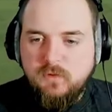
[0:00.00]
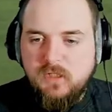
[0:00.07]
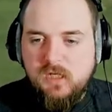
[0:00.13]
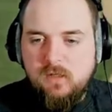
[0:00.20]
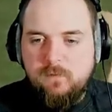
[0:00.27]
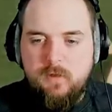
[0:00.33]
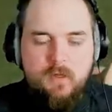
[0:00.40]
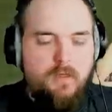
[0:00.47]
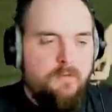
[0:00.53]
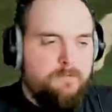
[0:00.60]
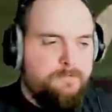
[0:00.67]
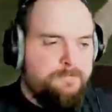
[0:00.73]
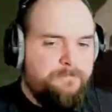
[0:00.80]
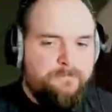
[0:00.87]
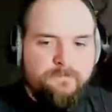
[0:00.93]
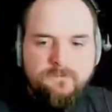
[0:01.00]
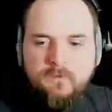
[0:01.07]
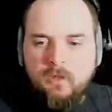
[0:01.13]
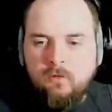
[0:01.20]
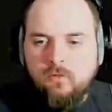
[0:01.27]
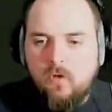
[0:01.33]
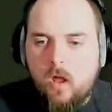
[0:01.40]
Take a par.
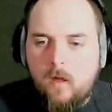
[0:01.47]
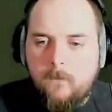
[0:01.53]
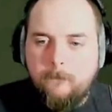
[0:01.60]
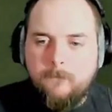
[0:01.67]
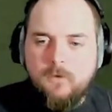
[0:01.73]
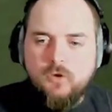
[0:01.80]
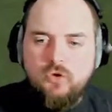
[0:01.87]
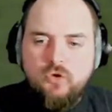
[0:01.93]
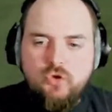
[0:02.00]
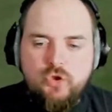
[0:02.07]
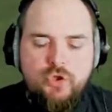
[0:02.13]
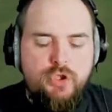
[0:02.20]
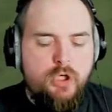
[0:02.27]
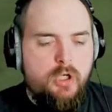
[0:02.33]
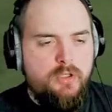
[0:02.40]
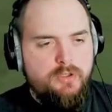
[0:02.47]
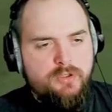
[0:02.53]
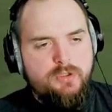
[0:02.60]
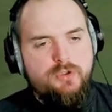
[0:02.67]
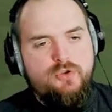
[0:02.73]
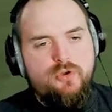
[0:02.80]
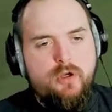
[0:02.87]
No
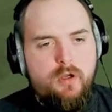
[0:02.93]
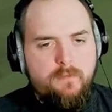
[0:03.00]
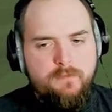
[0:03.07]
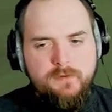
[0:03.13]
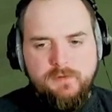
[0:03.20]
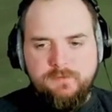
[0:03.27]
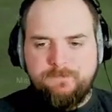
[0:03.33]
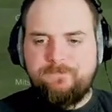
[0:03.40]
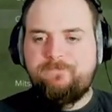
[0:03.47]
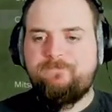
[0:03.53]
shots dropped.